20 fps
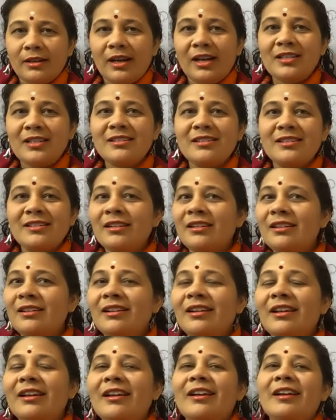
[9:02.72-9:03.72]
until
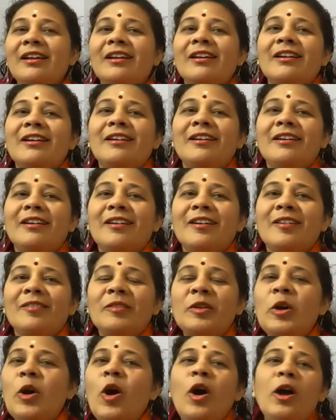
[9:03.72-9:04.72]

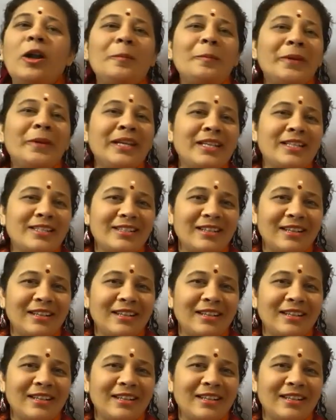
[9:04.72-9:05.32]
we all meet,